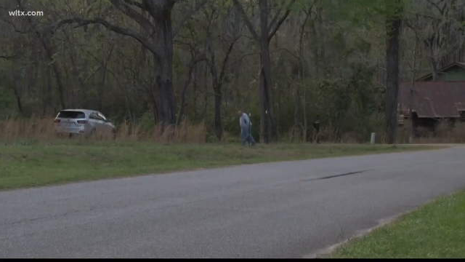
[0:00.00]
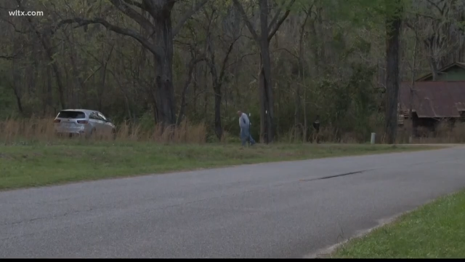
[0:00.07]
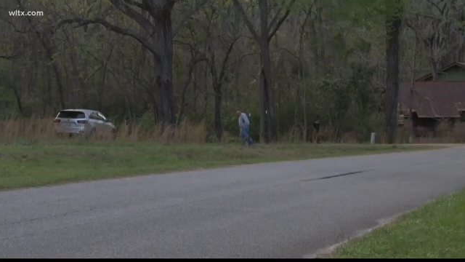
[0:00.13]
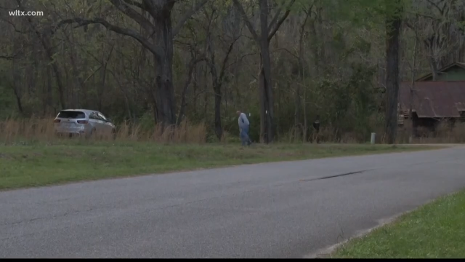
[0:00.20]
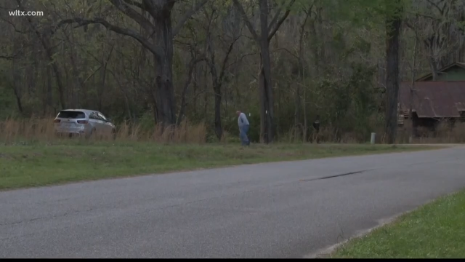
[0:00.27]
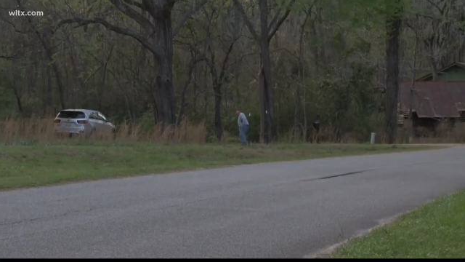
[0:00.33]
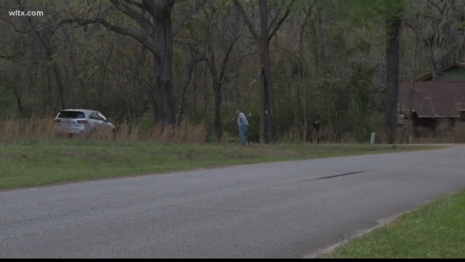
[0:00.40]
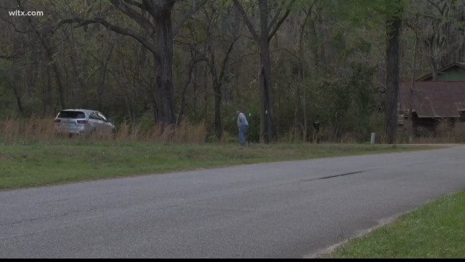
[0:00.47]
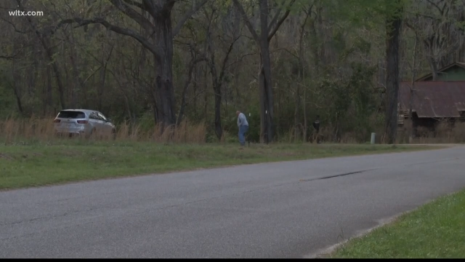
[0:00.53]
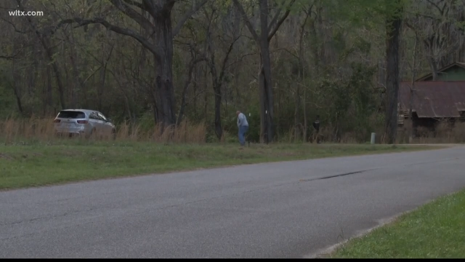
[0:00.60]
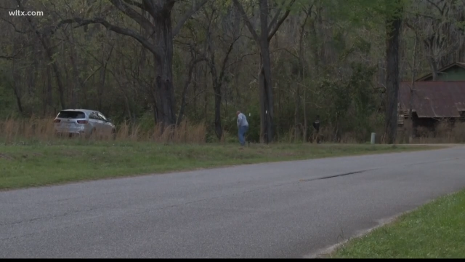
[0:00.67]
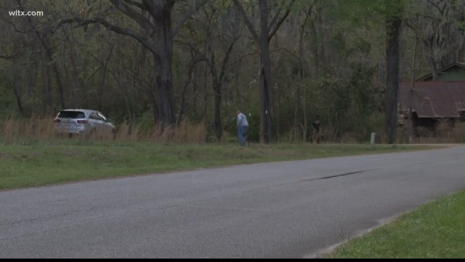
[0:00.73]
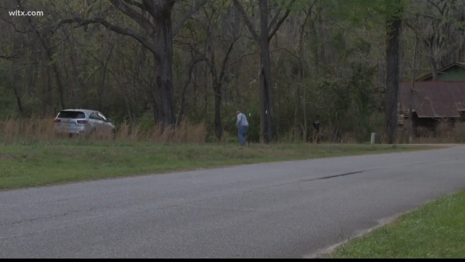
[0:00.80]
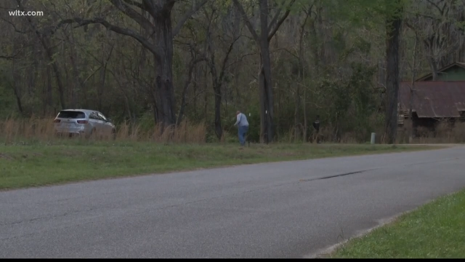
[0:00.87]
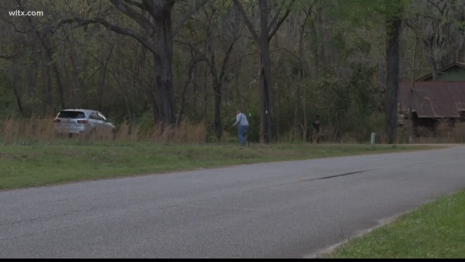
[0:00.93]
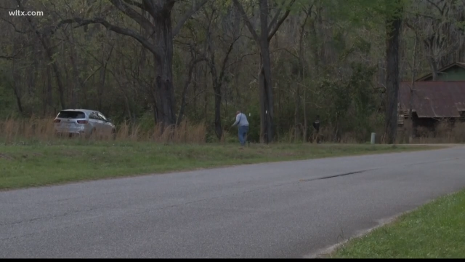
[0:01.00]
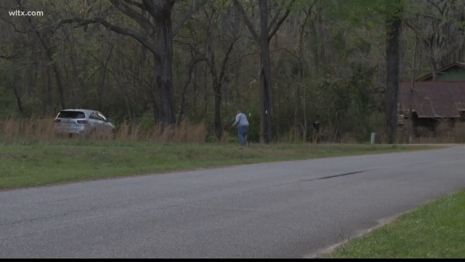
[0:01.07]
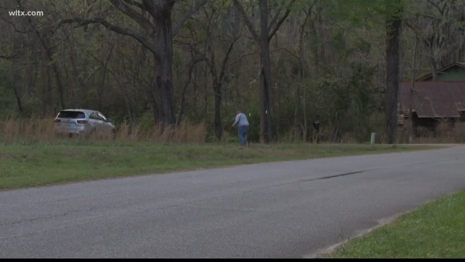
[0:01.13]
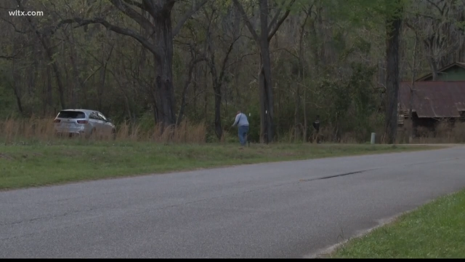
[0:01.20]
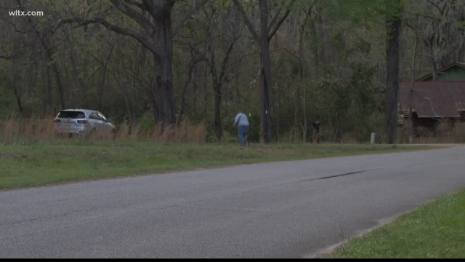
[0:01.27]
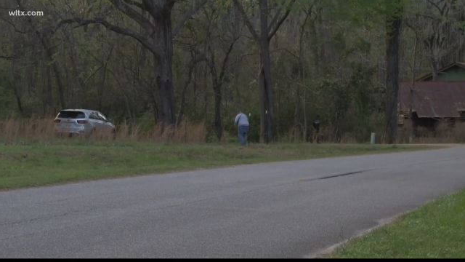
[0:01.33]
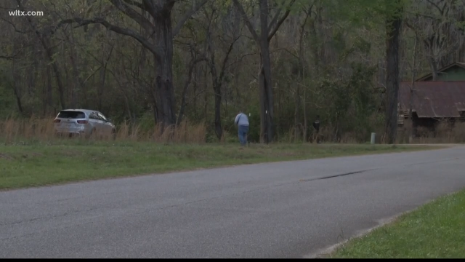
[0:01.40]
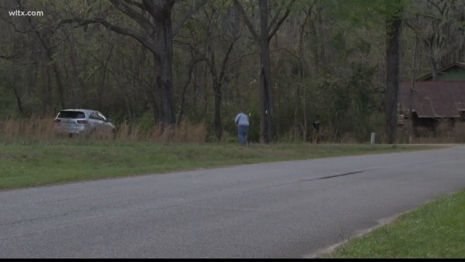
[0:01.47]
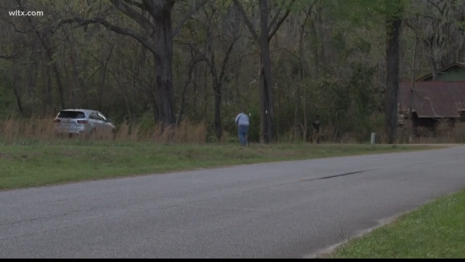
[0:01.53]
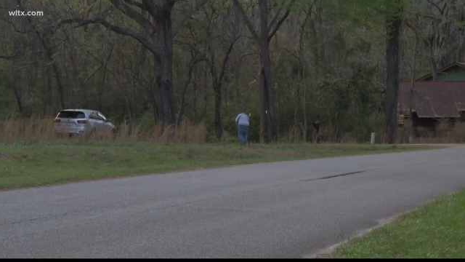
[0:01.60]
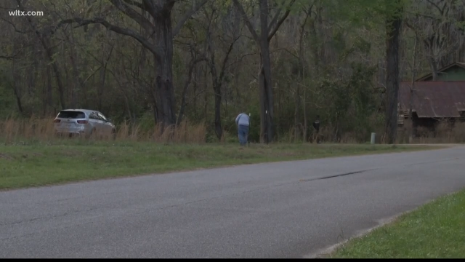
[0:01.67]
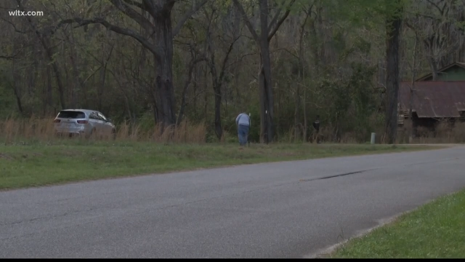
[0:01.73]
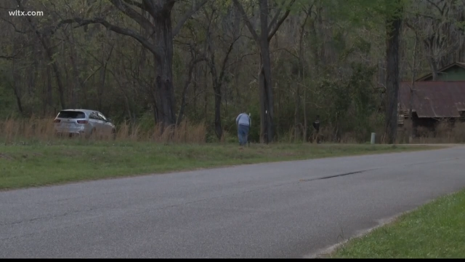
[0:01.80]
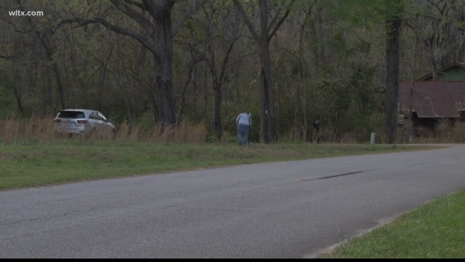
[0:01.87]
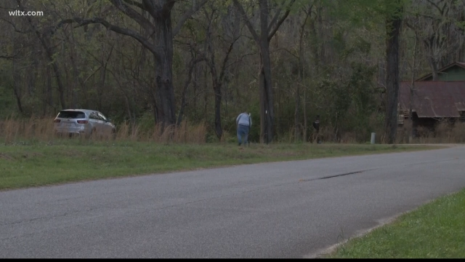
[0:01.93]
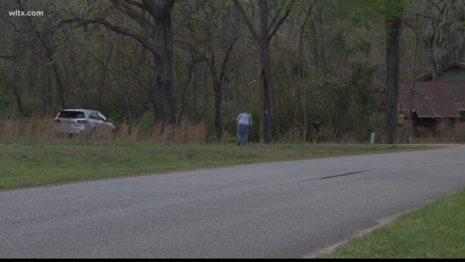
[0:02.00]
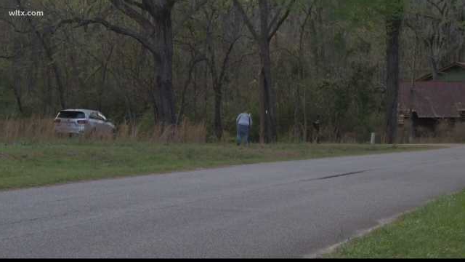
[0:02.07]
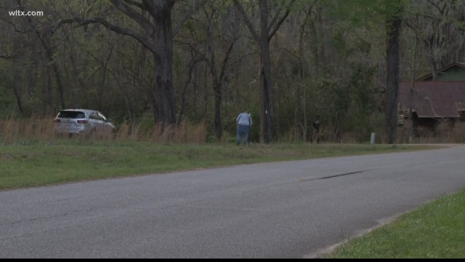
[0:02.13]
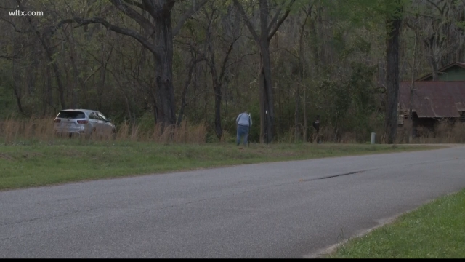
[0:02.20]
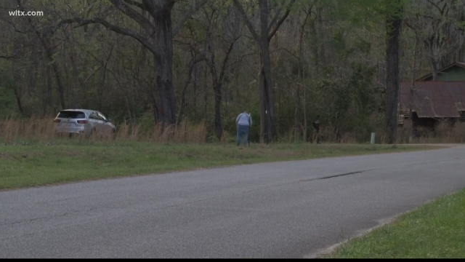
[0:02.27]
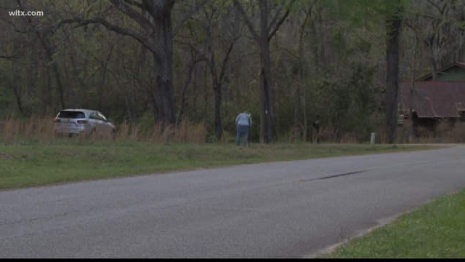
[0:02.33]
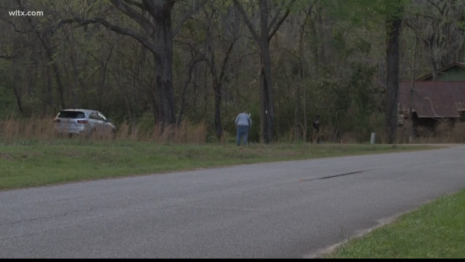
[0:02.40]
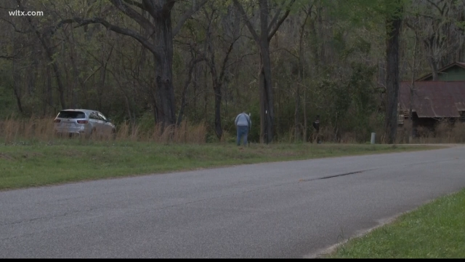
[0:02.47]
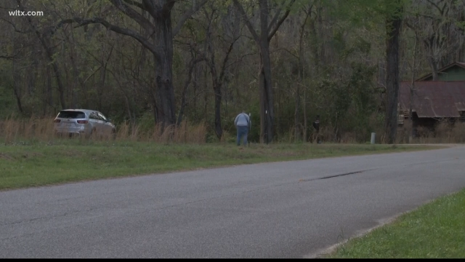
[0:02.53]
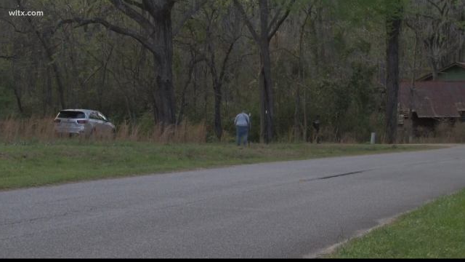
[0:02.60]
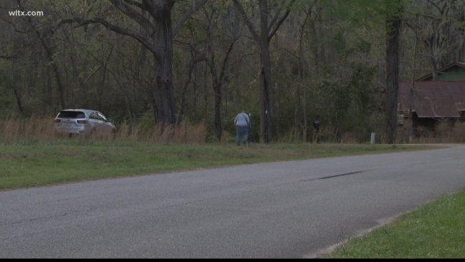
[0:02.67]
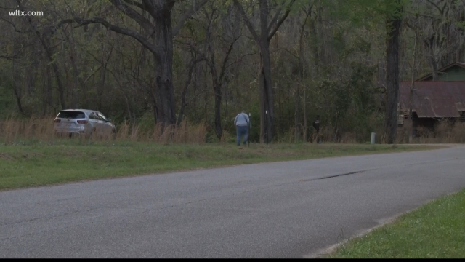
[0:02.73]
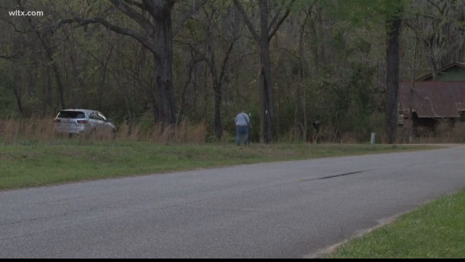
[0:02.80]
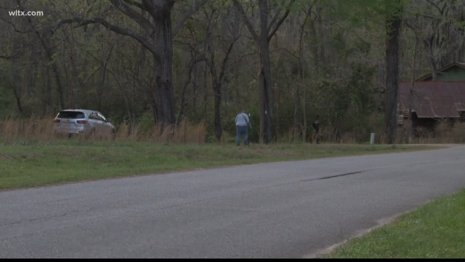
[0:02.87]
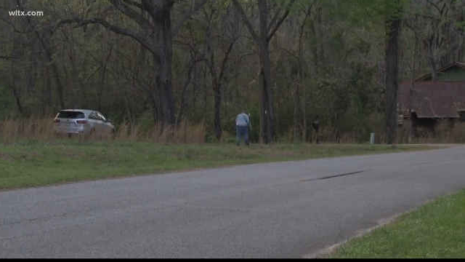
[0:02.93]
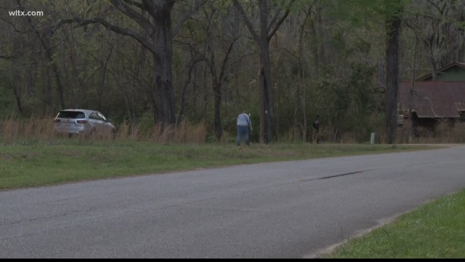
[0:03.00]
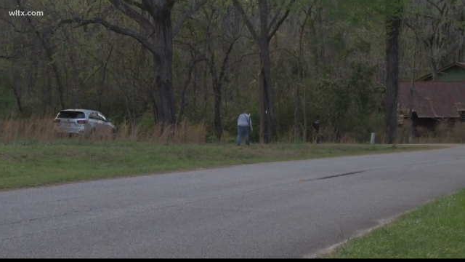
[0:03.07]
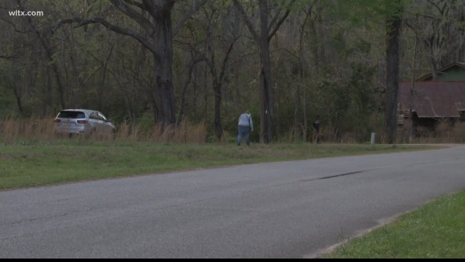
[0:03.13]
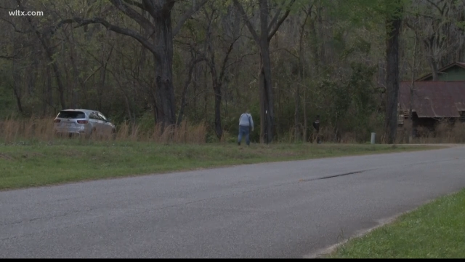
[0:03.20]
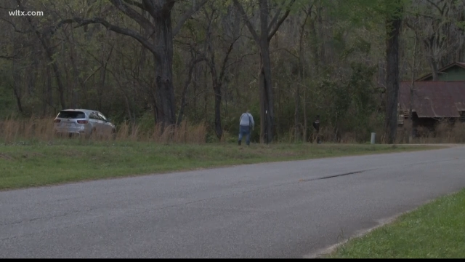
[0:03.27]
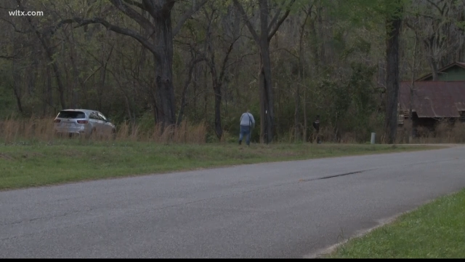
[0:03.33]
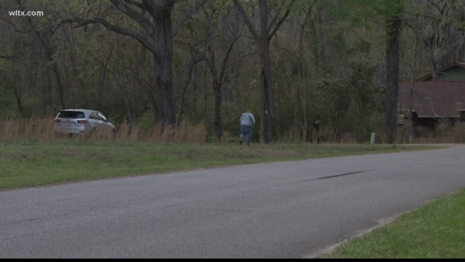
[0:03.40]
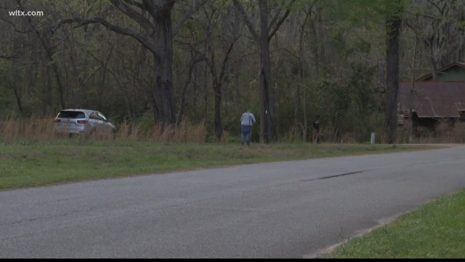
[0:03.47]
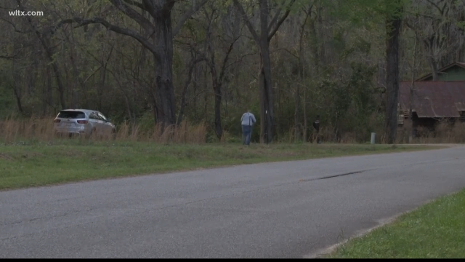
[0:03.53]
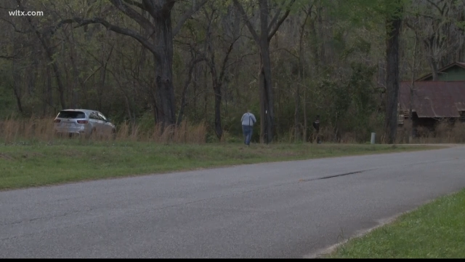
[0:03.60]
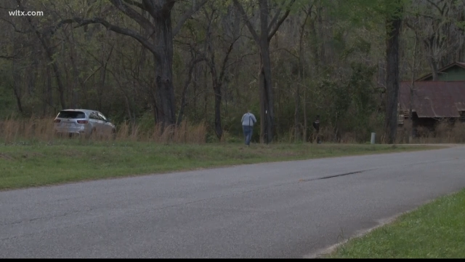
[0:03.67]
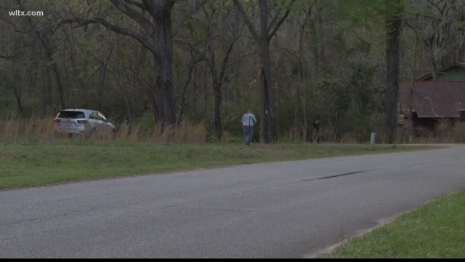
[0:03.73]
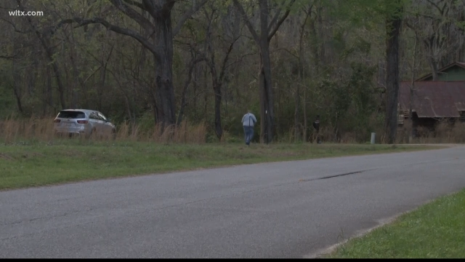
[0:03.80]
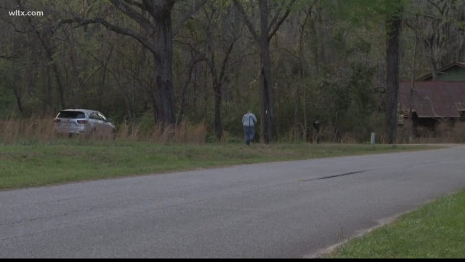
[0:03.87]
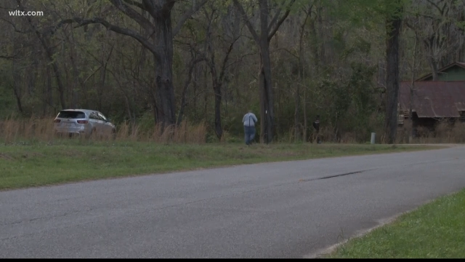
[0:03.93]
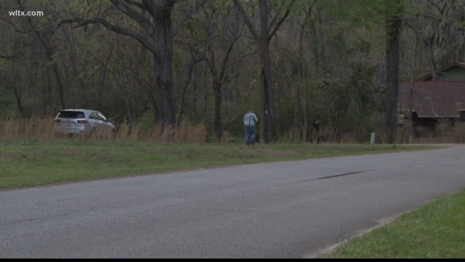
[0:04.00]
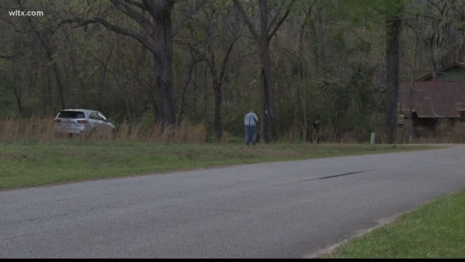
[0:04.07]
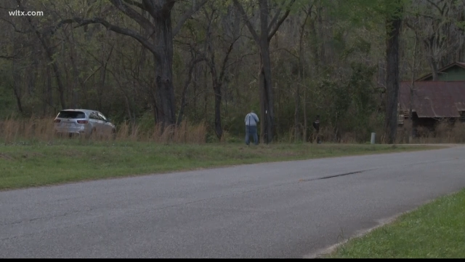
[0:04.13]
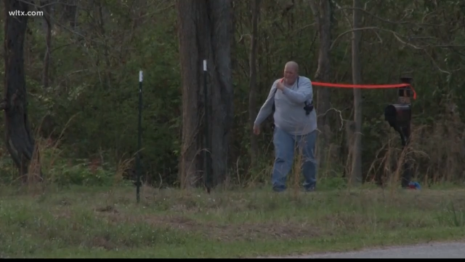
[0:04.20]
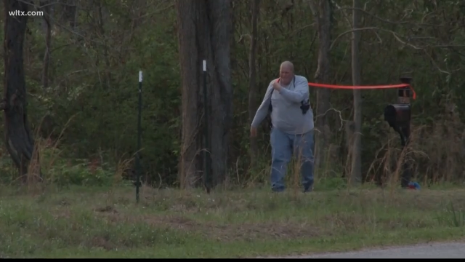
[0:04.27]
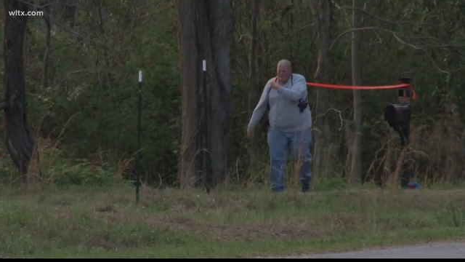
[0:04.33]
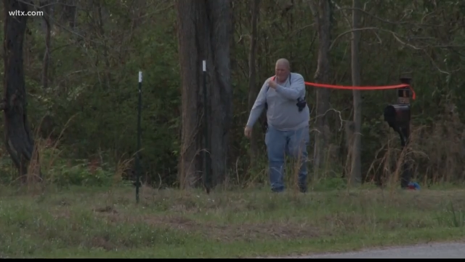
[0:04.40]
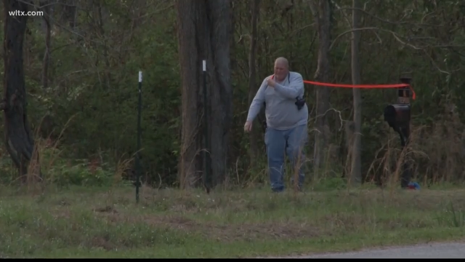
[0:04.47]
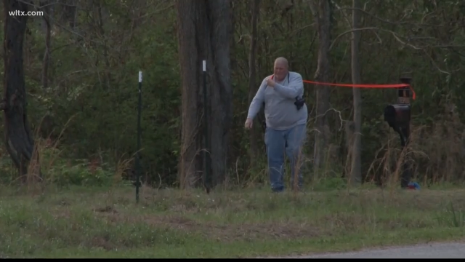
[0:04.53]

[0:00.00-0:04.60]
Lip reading: No face is visible, so there are no lips to read.